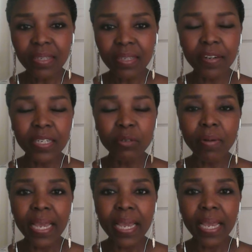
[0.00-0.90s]
Find a
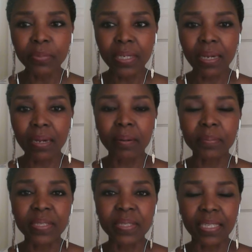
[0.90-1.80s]
way to
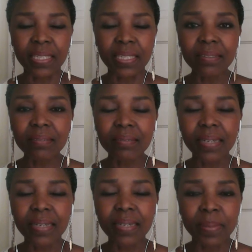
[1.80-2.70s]
become still
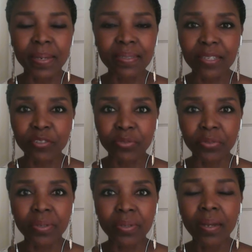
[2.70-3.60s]
as best as
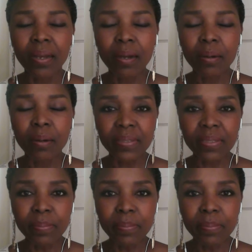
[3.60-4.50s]
you
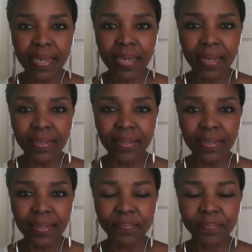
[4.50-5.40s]
possibly can.
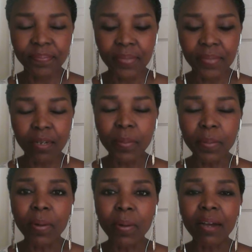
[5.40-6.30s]
Become
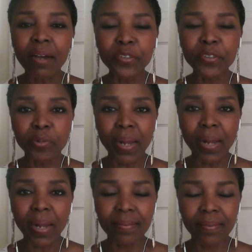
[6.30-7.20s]
aware of your
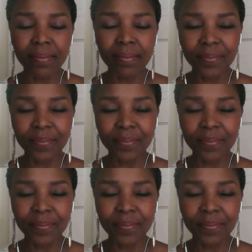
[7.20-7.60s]
breath.